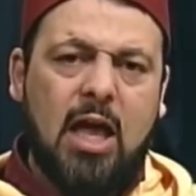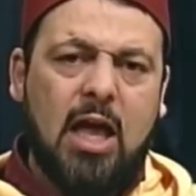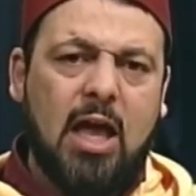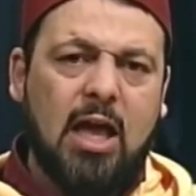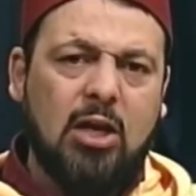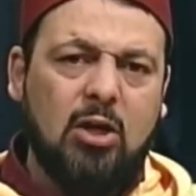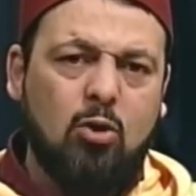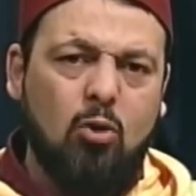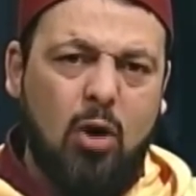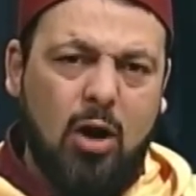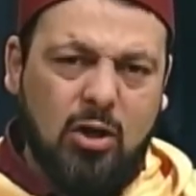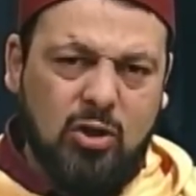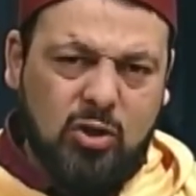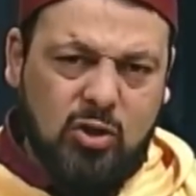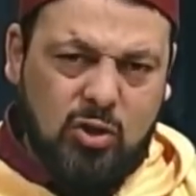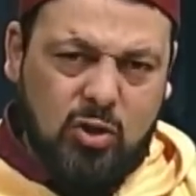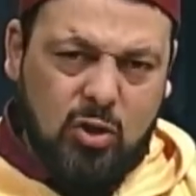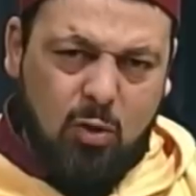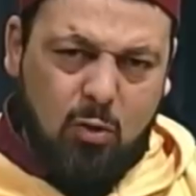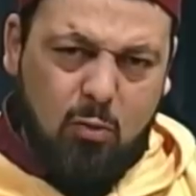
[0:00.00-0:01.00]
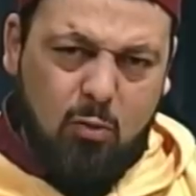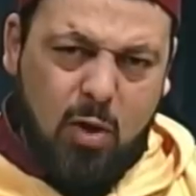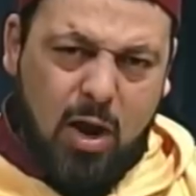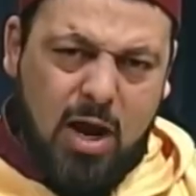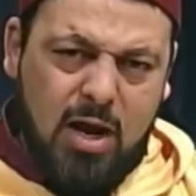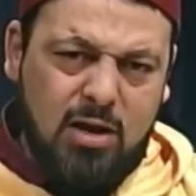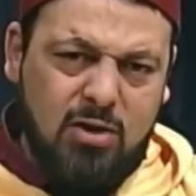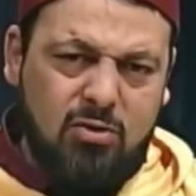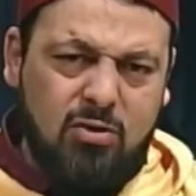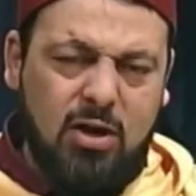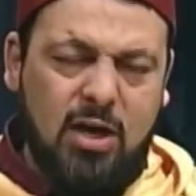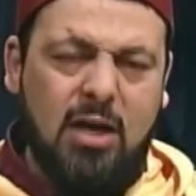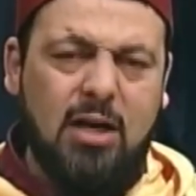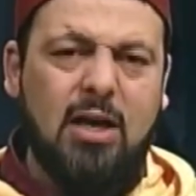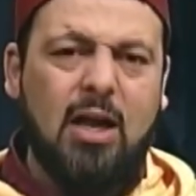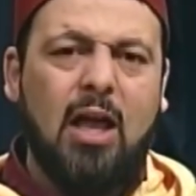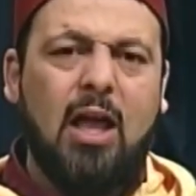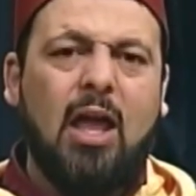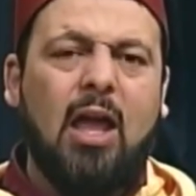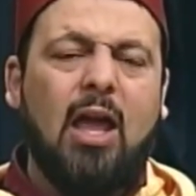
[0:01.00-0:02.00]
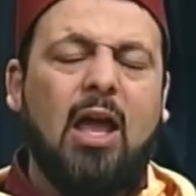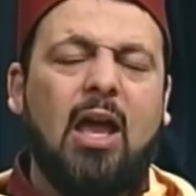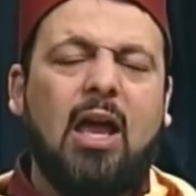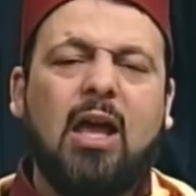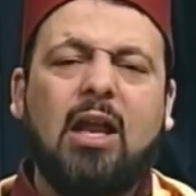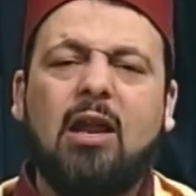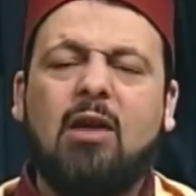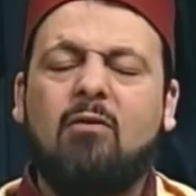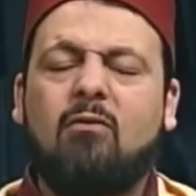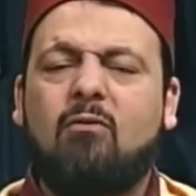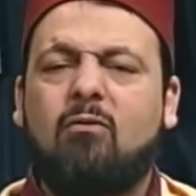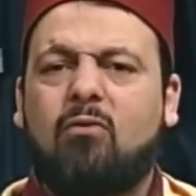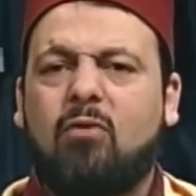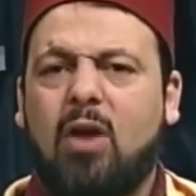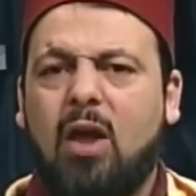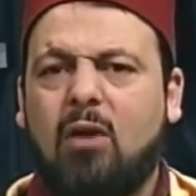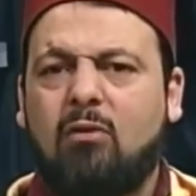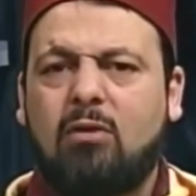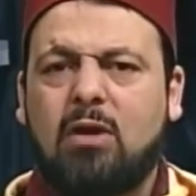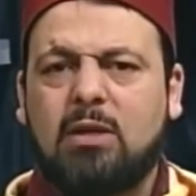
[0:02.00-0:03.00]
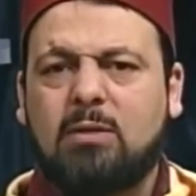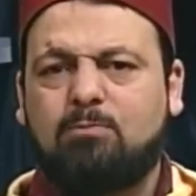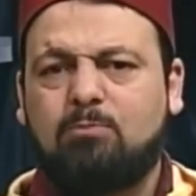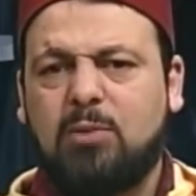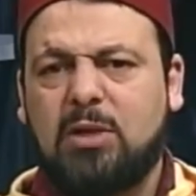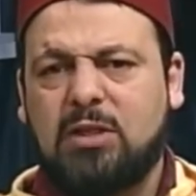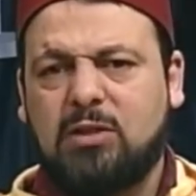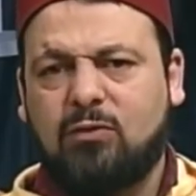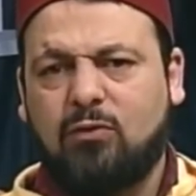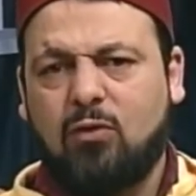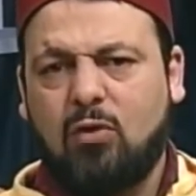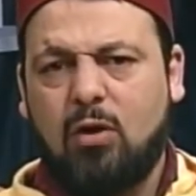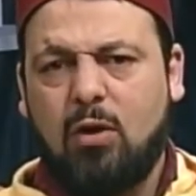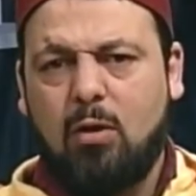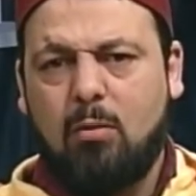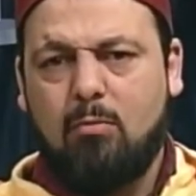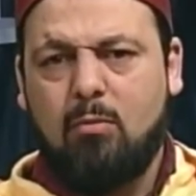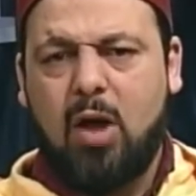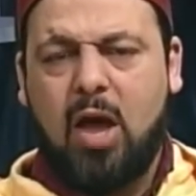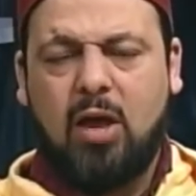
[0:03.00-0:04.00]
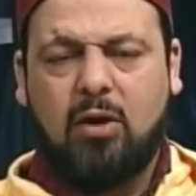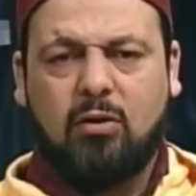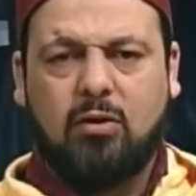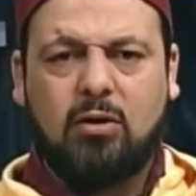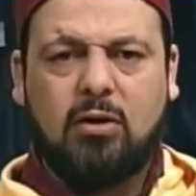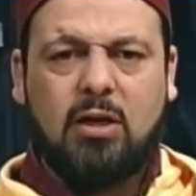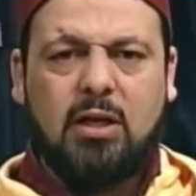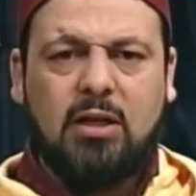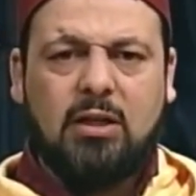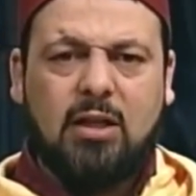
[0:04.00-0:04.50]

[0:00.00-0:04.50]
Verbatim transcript: and you are surrendering in a very peaceful manner.